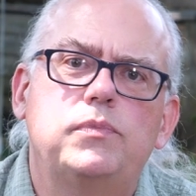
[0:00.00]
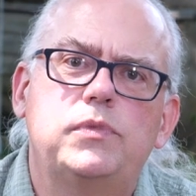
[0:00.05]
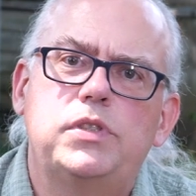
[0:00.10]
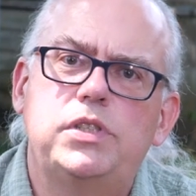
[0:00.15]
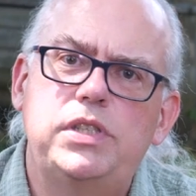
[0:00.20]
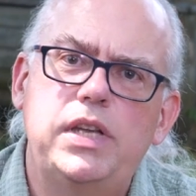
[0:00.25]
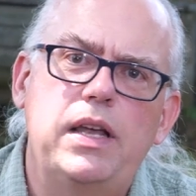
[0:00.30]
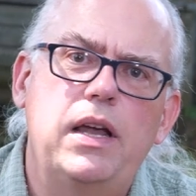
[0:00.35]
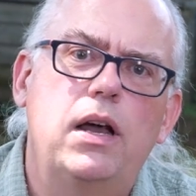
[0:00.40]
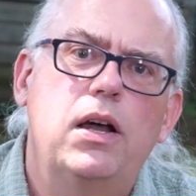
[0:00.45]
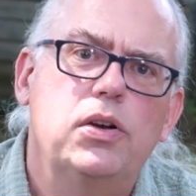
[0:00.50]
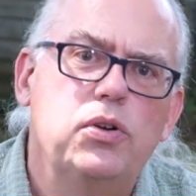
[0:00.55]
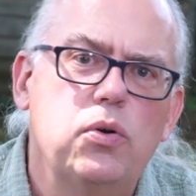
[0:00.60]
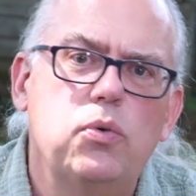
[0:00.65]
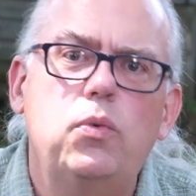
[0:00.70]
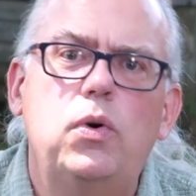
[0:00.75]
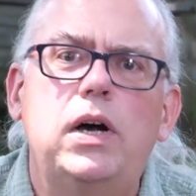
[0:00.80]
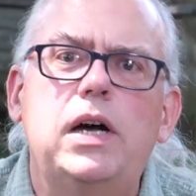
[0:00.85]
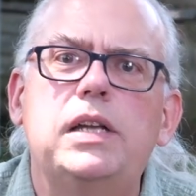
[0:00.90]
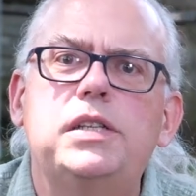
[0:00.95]
say, one
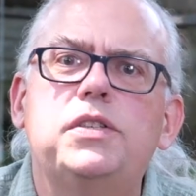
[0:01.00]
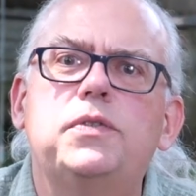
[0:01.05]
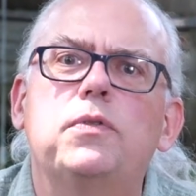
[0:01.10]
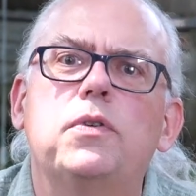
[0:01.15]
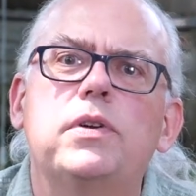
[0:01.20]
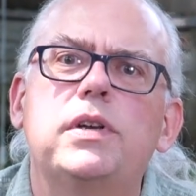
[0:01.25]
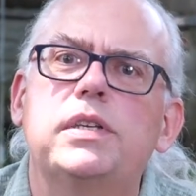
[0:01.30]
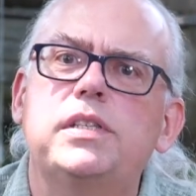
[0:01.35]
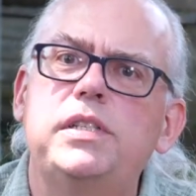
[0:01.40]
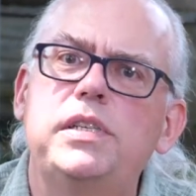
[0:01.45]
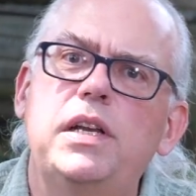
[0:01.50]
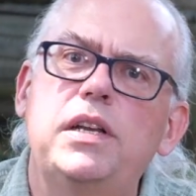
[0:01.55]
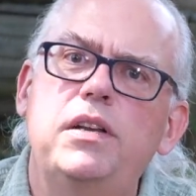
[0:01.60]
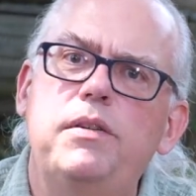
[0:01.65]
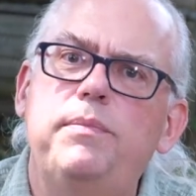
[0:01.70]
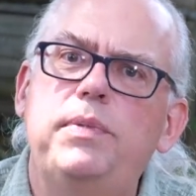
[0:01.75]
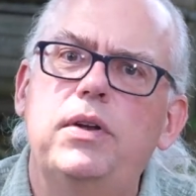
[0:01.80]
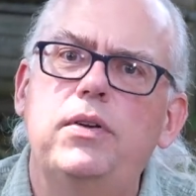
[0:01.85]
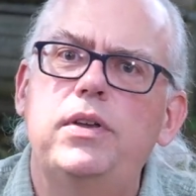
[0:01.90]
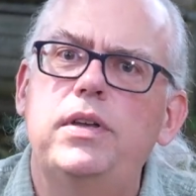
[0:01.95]
hundred watts for an
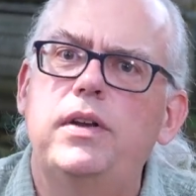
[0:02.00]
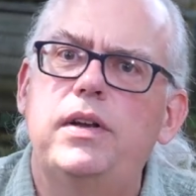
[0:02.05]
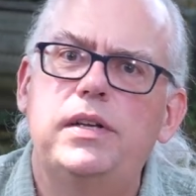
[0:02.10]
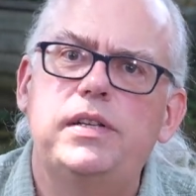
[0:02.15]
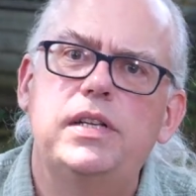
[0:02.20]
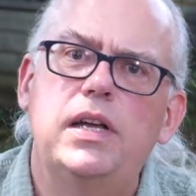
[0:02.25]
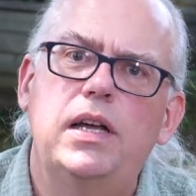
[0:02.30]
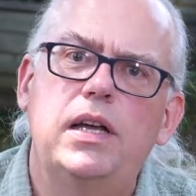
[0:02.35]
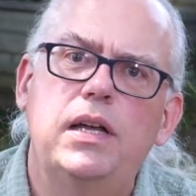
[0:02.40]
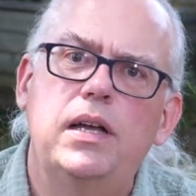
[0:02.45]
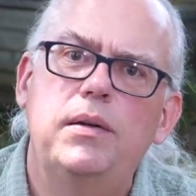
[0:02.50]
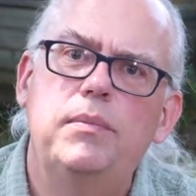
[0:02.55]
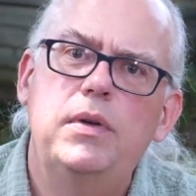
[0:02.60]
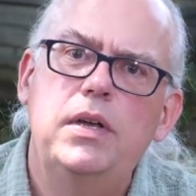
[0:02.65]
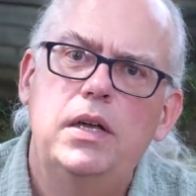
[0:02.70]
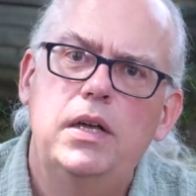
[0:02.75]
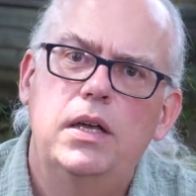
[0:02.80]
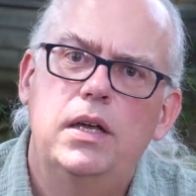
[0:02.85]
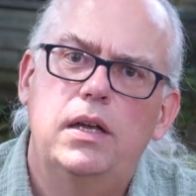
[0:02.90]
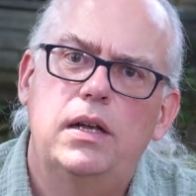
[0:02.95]
extended period of time,
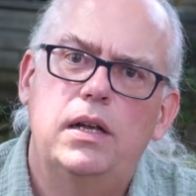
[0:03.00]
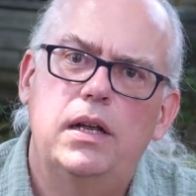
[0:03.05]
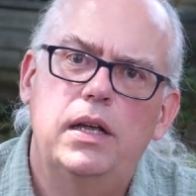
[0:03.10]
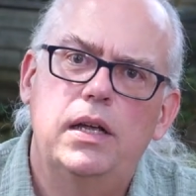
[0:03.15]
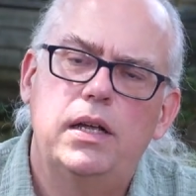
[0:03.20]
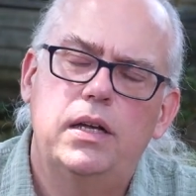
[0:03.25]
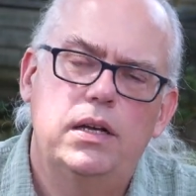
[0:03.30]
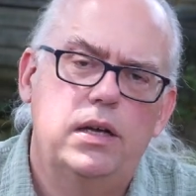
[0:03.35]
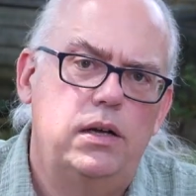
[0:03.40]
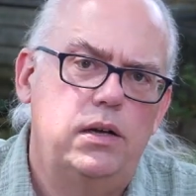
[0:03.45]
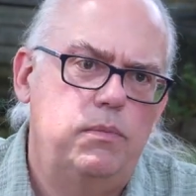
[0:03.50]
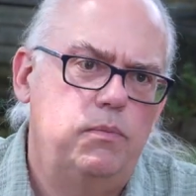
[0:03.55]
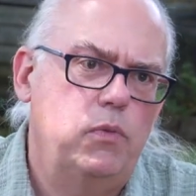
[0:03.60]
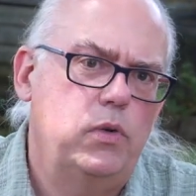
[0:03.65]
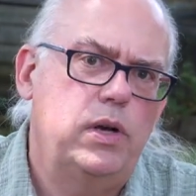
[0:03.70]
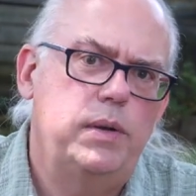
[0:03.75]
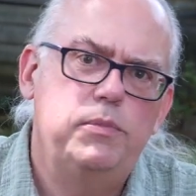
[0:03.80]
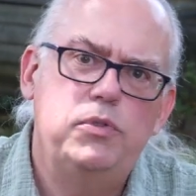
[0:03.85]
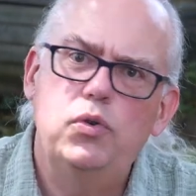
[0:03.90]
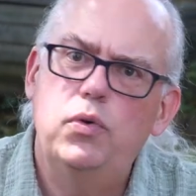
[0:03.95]
like um,
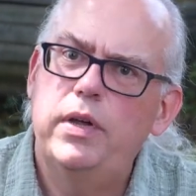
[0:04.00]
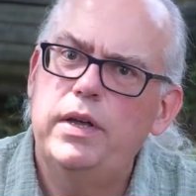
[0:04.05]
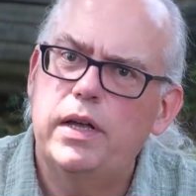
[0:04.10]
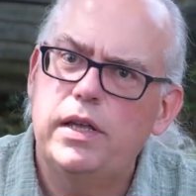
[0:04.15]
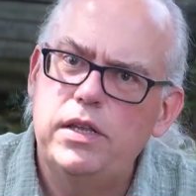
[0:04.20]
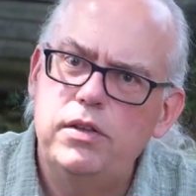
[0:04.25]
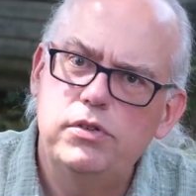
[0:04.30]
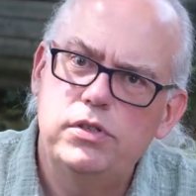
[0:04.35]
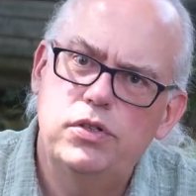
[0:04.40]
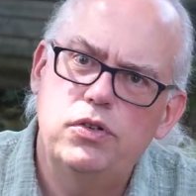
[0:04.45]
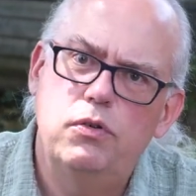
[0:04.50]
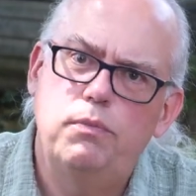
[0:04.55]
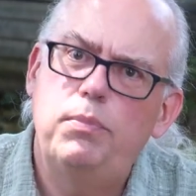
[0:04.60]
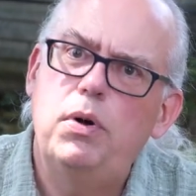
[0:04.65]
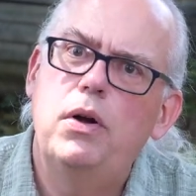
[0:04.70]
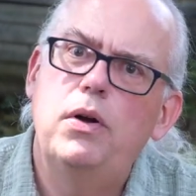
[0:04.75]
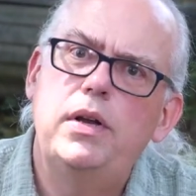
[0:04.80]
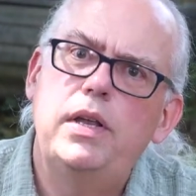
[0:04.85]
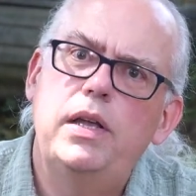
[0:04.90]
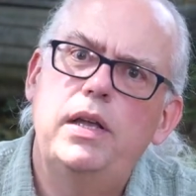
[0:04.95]
when I'm doing a Q S O
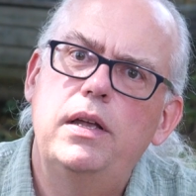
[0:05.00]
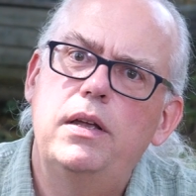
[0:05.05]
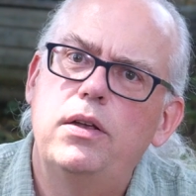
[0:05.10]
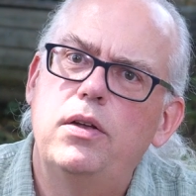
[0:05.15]
party.